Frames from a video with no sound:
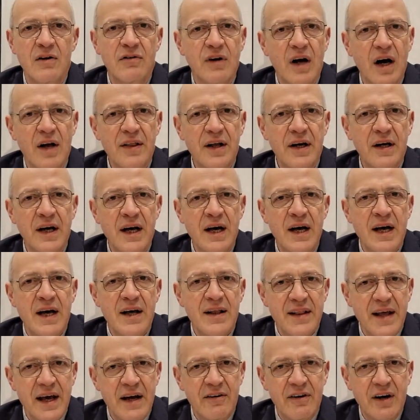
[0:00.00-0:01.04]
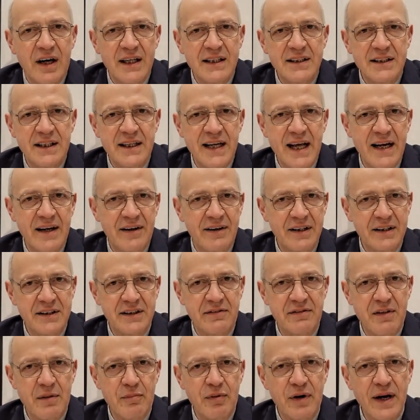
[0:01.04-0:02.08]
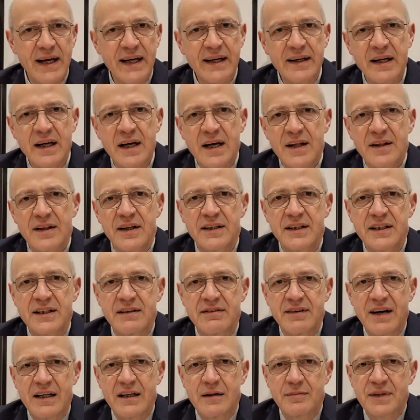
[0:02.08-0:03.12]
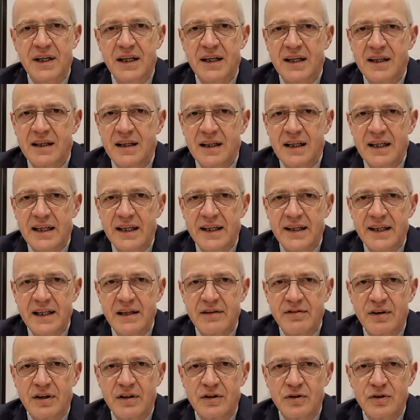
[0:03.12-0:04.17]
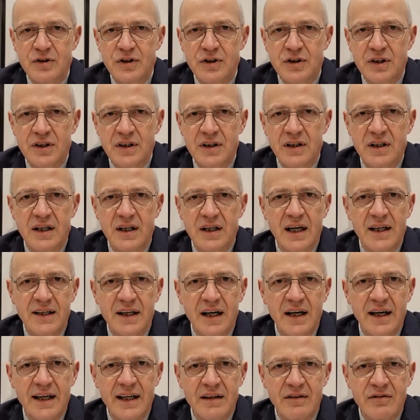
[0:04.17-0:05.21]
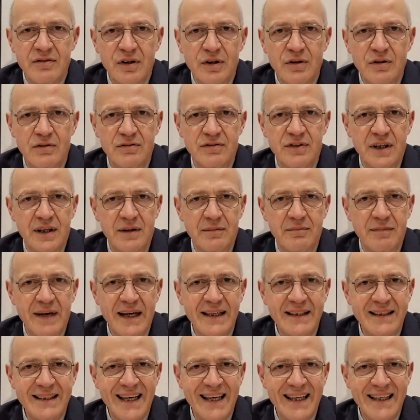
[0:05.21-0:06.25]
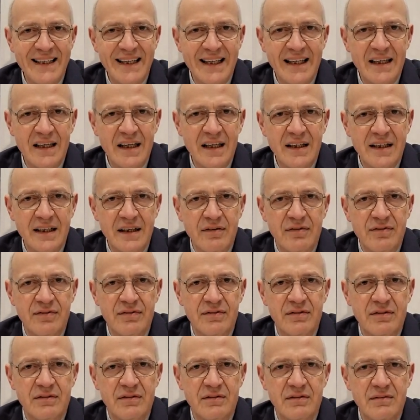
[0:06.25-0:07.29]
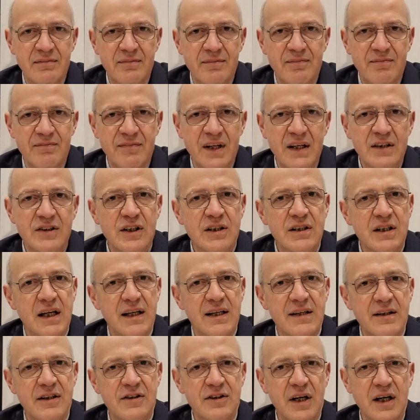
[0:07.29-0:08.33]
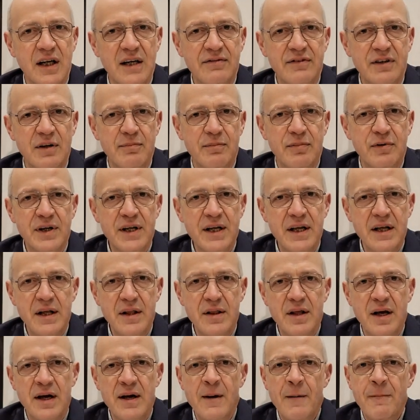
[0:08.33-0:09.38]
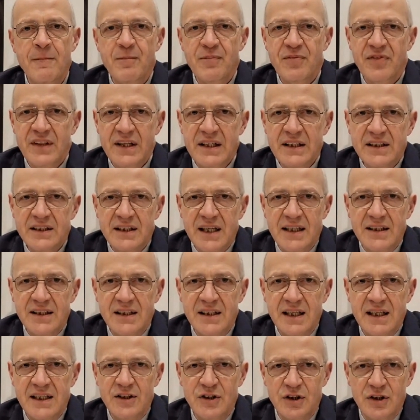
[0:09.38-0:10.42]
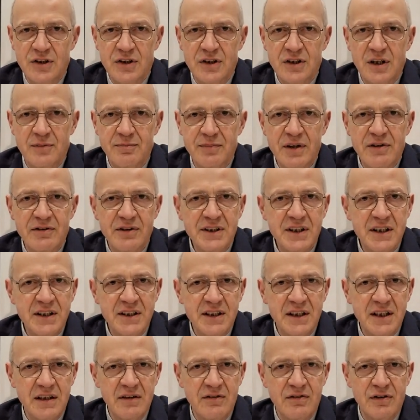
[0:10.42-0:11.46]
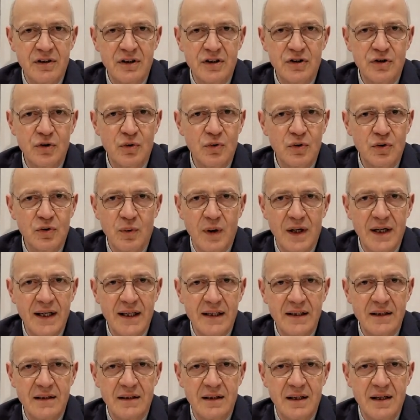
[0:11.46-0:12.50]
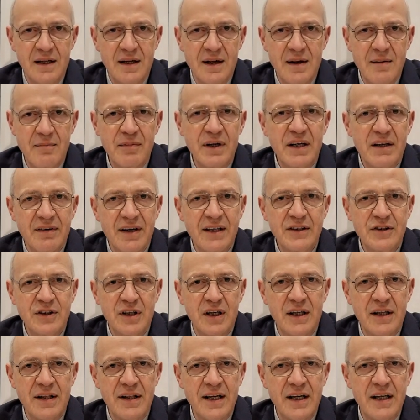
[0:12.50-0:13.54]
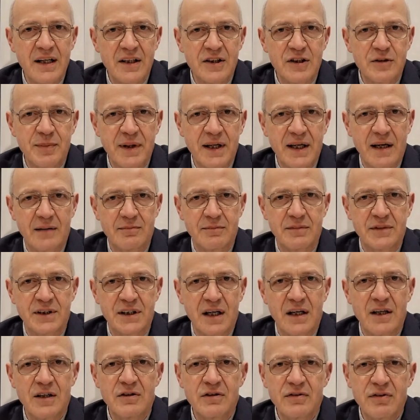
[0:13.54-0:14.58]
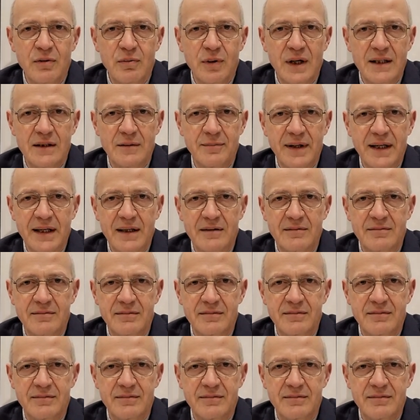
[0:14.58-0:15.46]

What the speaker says: Rather, they arise in areas of the brain that developed early in evolution and are involved in maintaining life. Just like the drive to breathe, these sensations can be resisted for a short while, but eventually the urge becomes overwhelming.